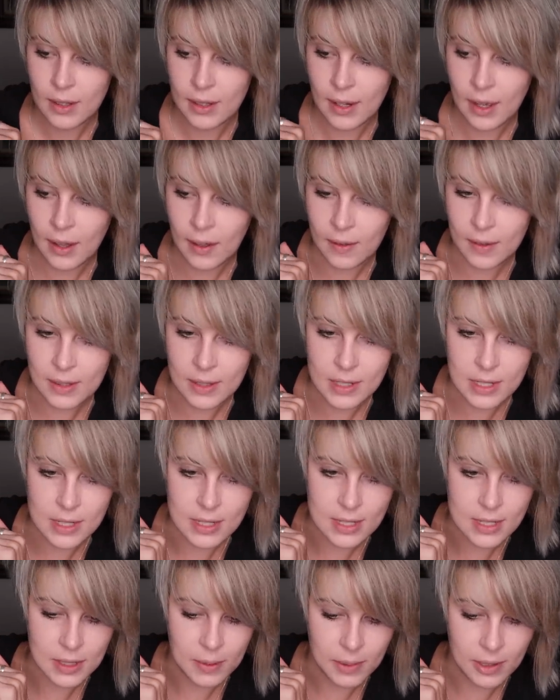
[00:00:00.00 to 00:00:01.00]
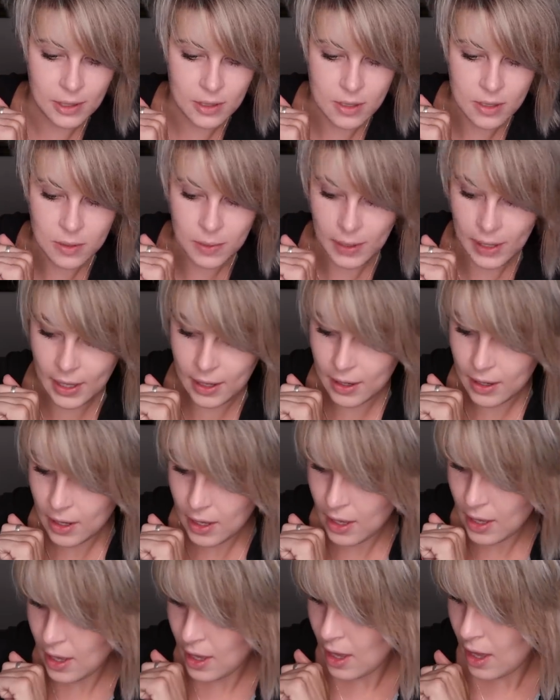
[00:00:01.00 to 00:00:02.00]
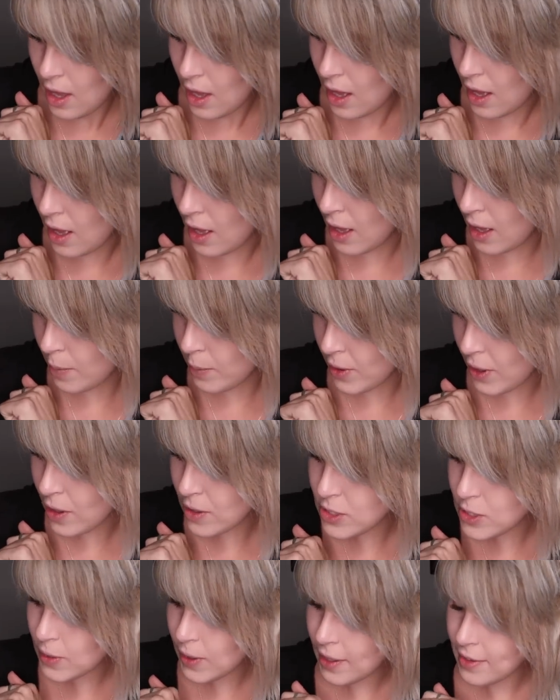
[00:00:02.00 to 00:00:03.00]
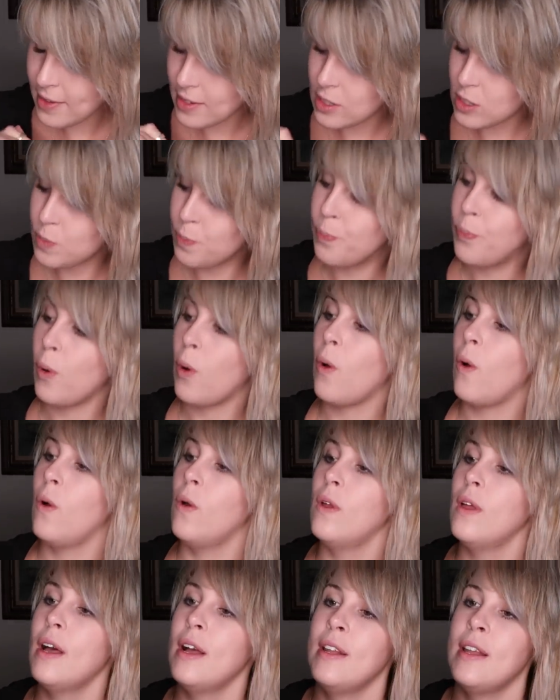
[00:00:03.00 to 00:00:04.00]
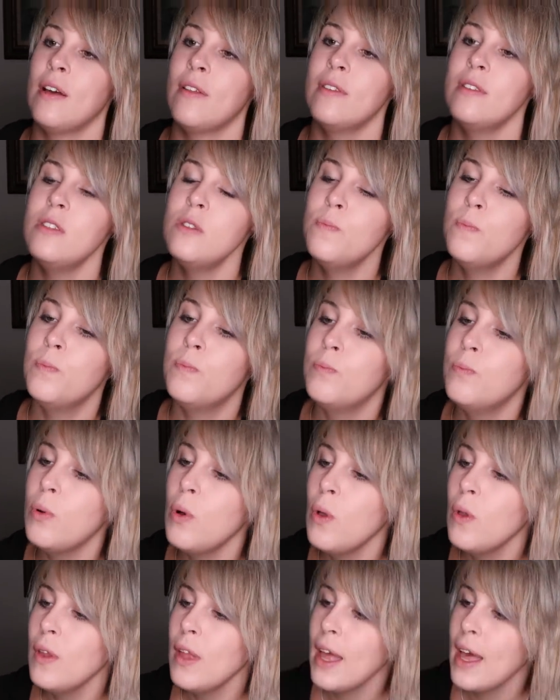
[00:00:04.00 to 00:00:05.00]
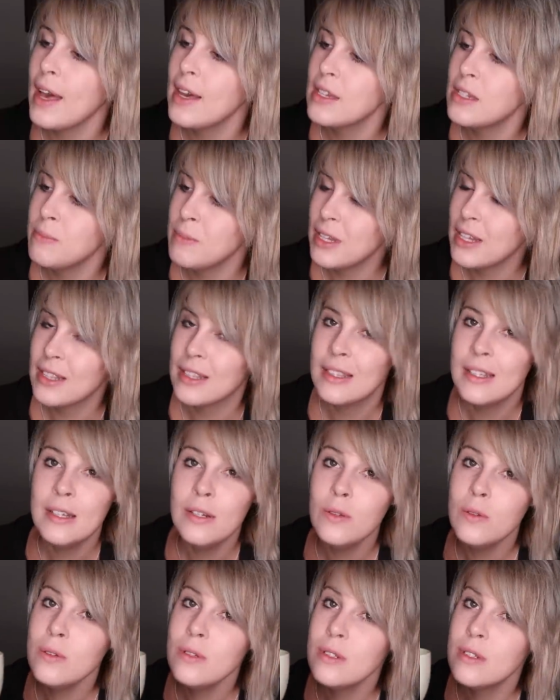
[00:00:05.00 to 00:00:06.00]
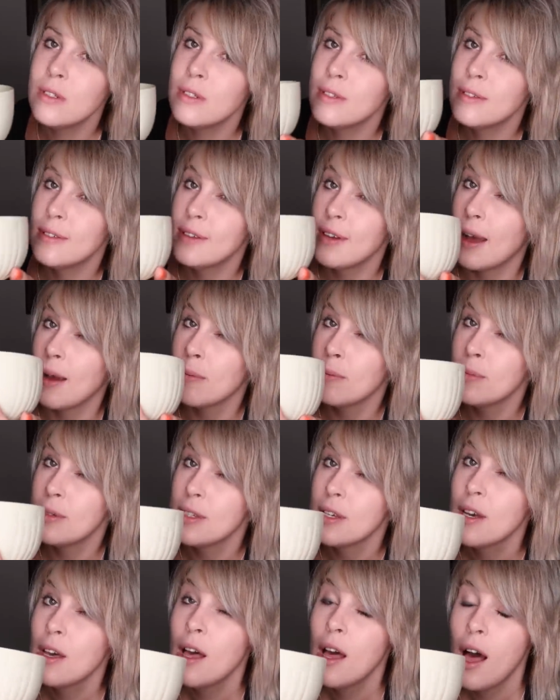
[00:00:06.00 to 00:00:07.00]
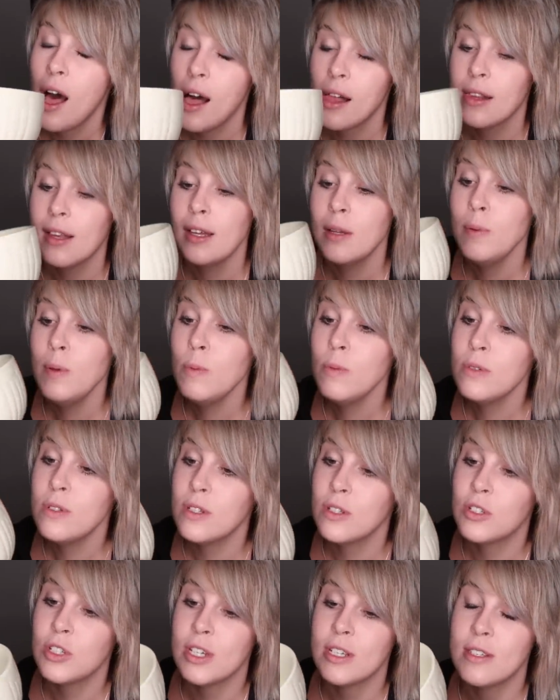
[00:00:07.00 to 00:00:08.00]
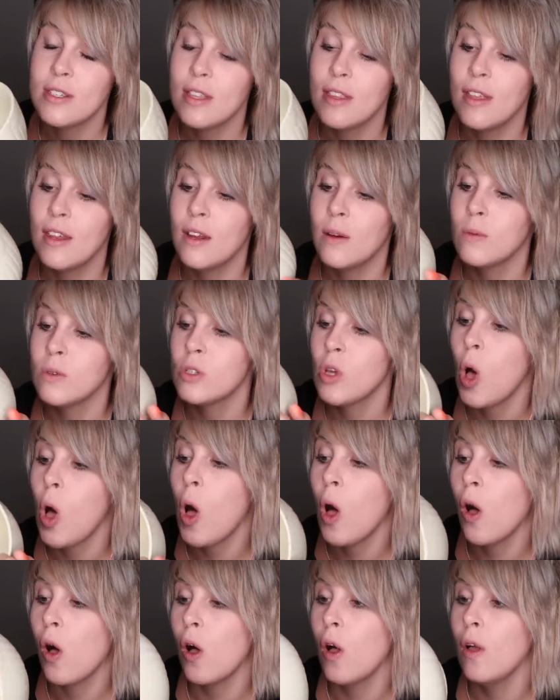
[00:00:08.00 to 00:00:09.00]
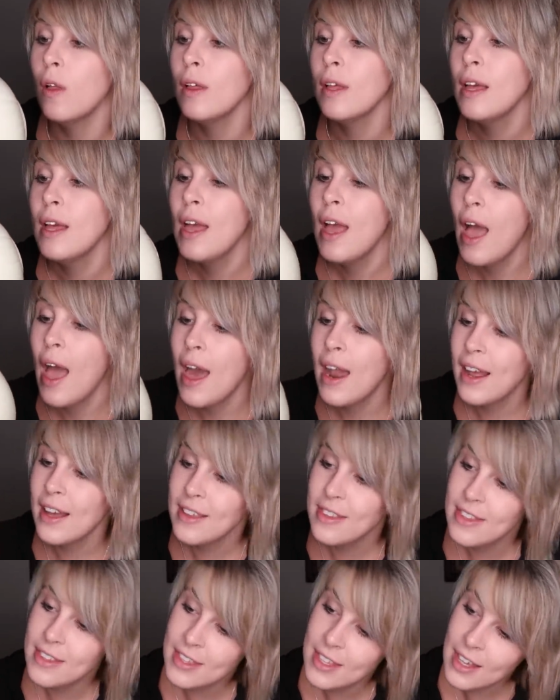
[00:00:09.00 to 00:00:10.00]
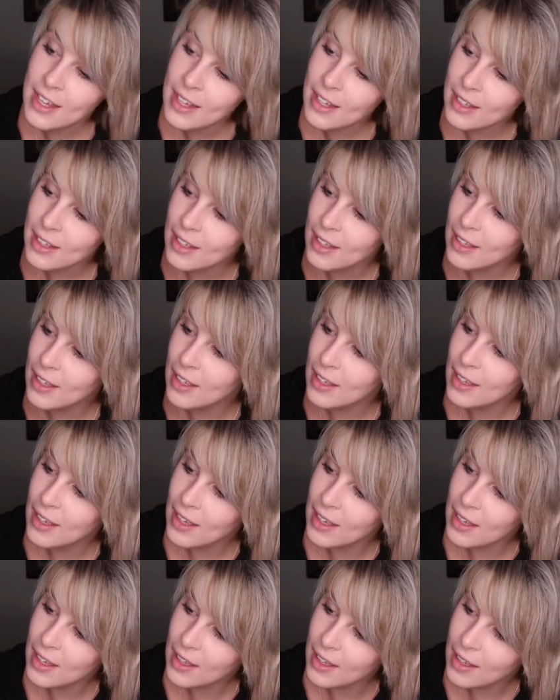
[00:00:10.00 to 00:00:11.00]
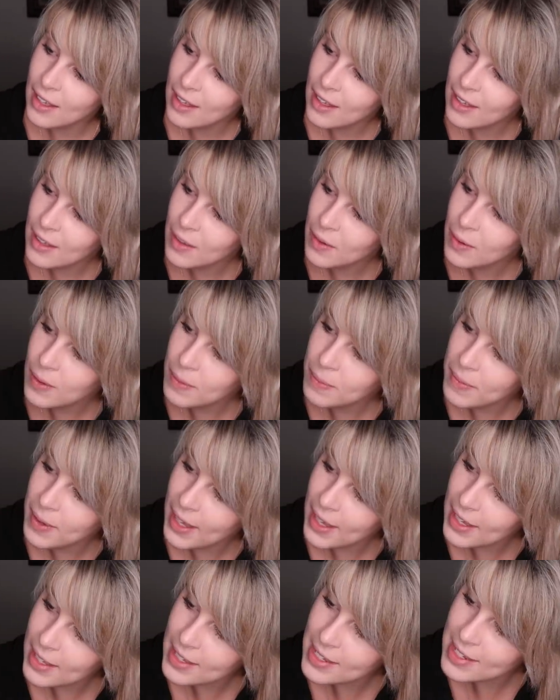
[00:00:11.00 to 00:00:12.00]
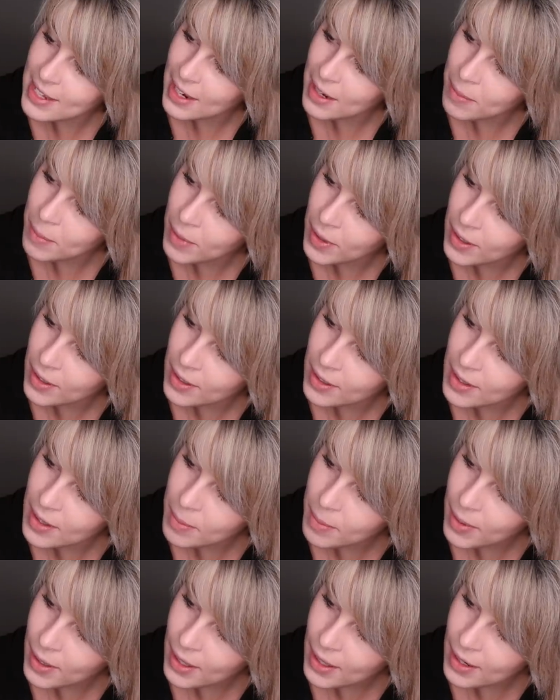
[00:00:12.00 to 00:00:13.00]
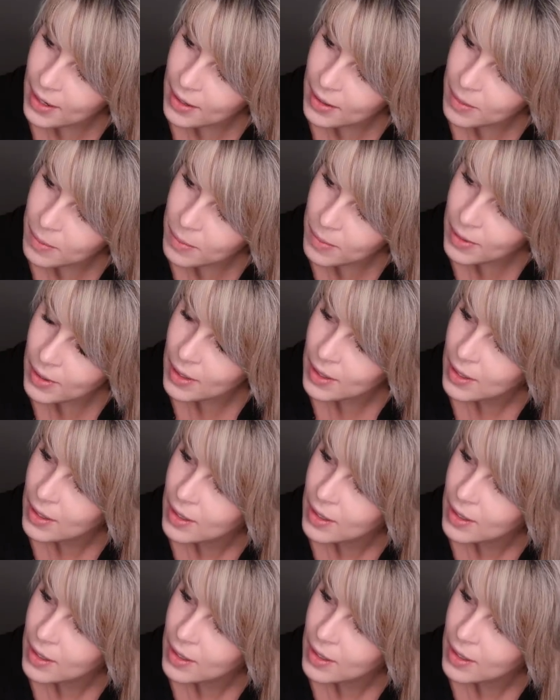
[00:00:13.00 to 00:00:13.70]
Now let's see what else do we get. Um, we also got this bowl. And now this bowl has me a little stumped. A lot of people suggested that it was Hall. And I think, uh, is that a mark on the bottom?